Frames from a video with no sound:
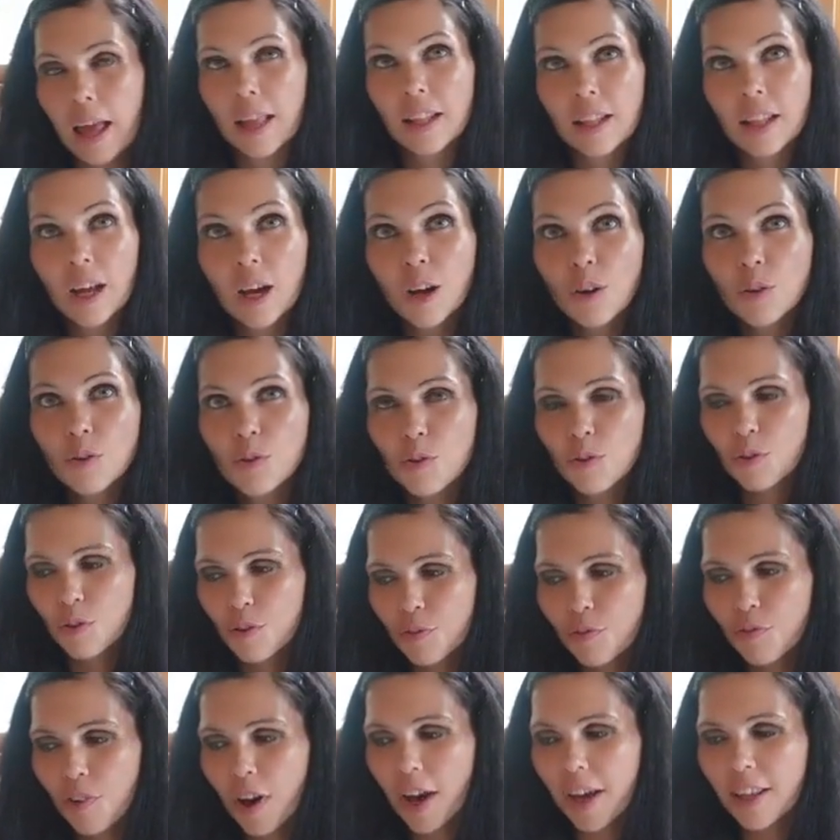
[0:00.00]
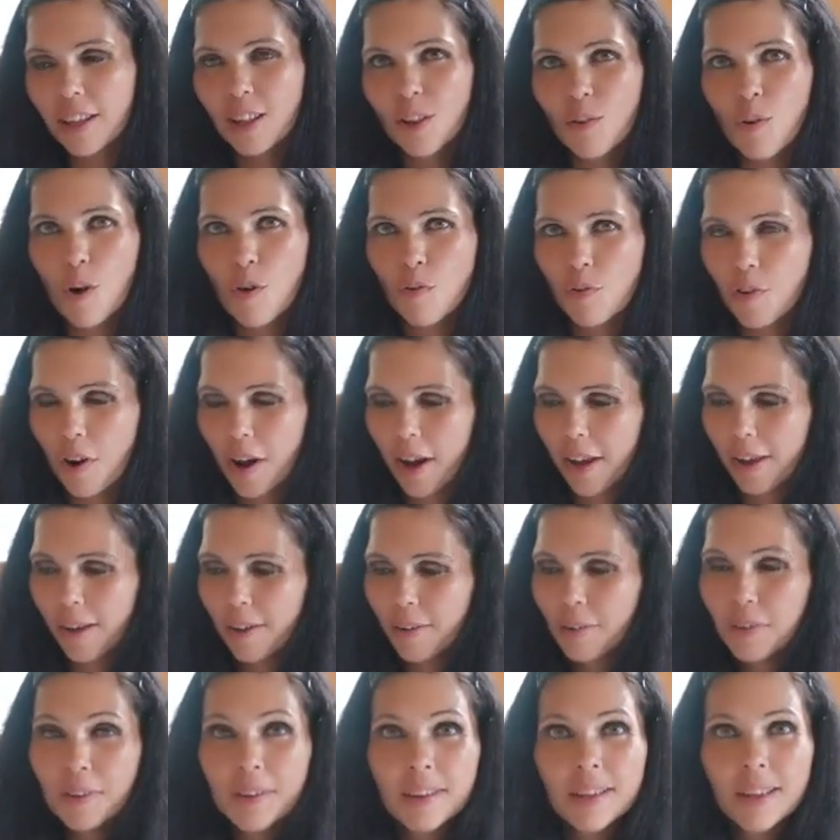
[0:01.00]
And now to the final waffle
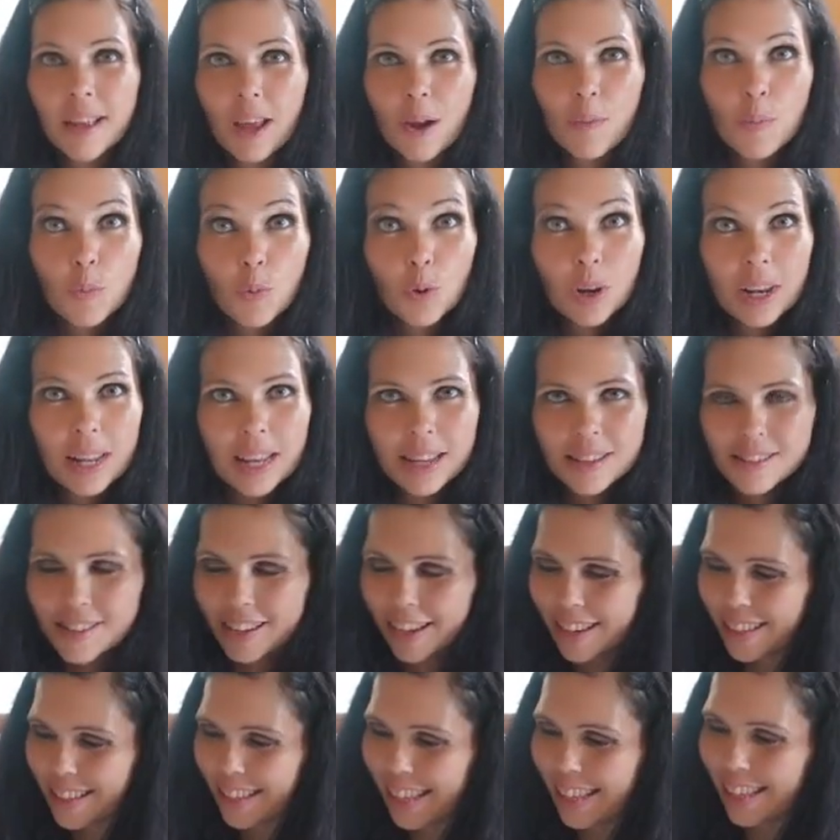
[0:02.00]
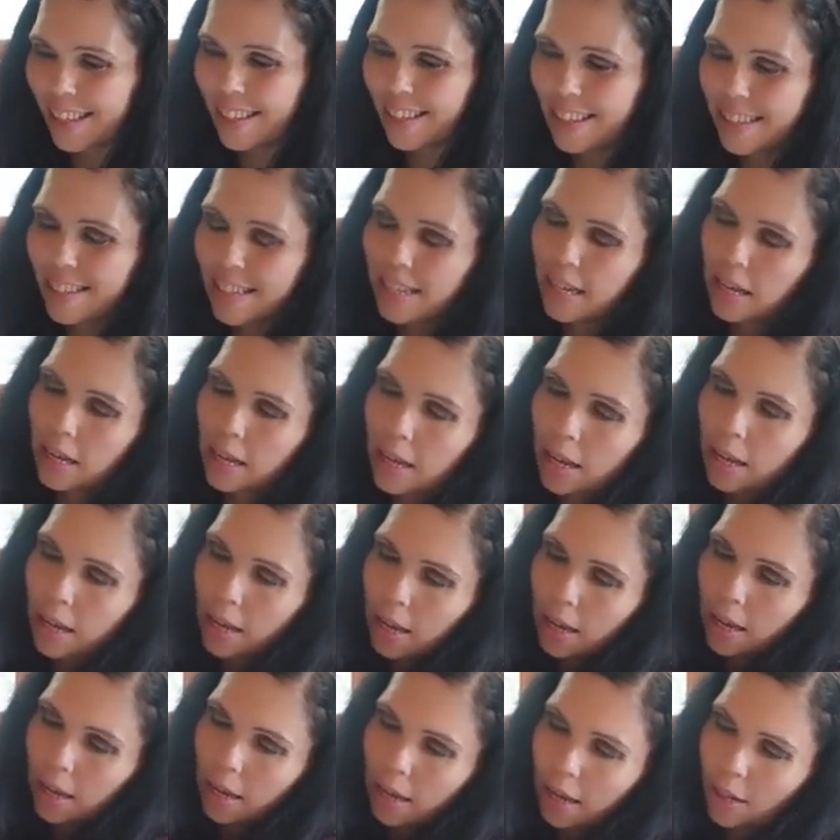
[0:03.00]
iron. I'm really excited.
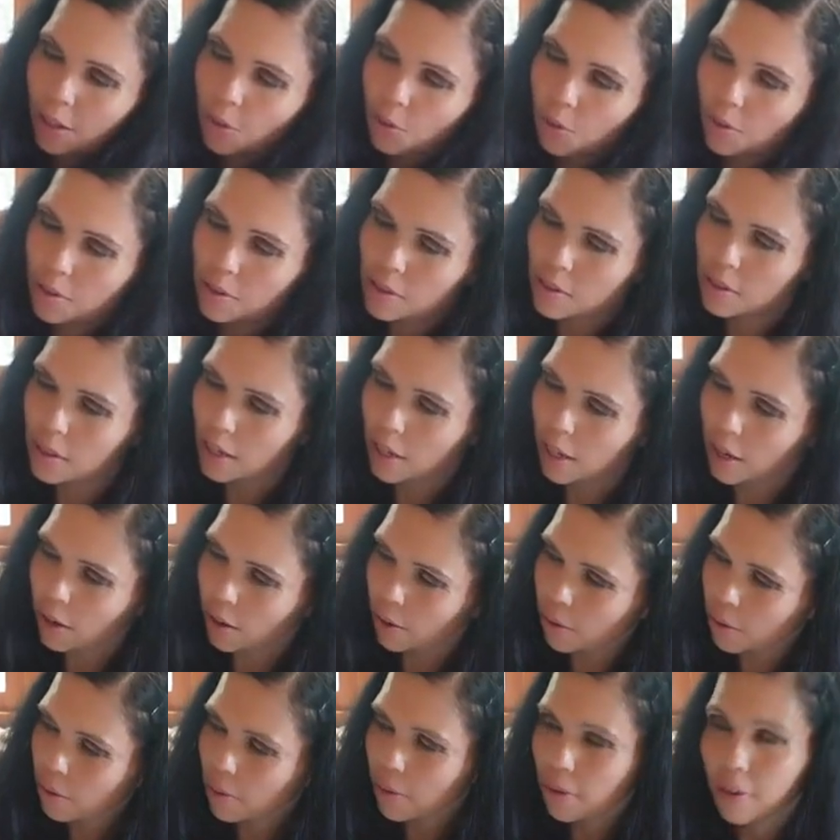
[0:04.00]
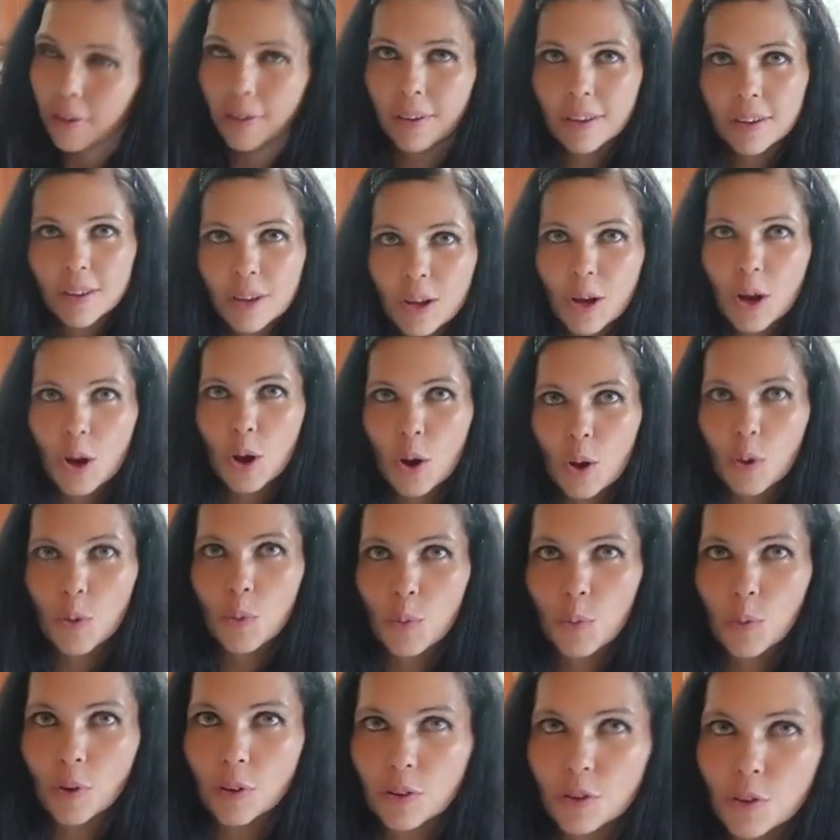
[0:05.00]
And you can see here,
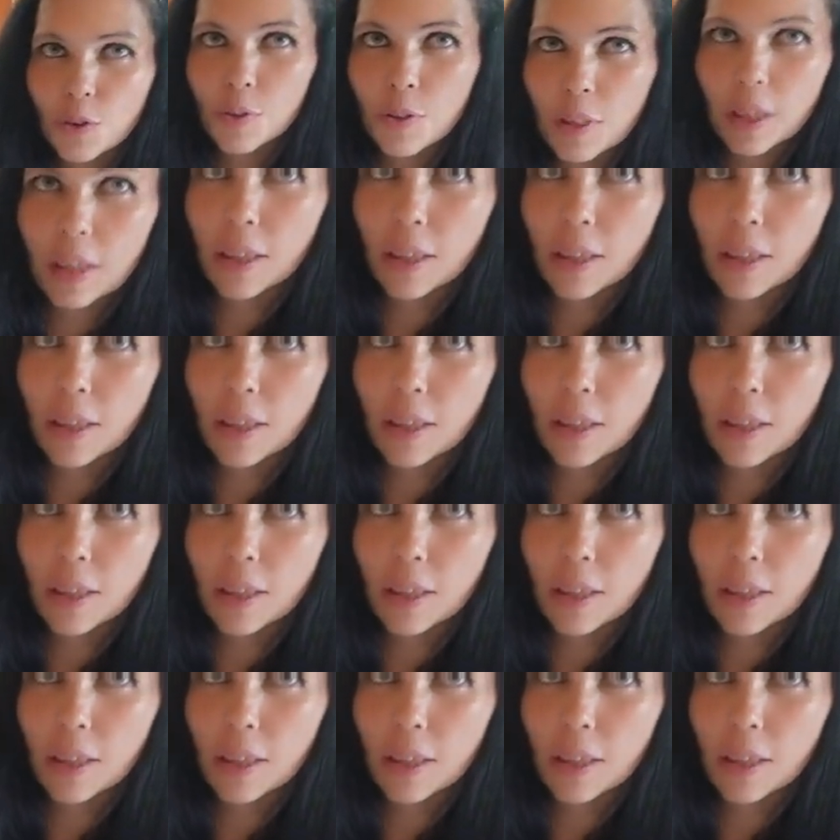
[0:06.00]
what do you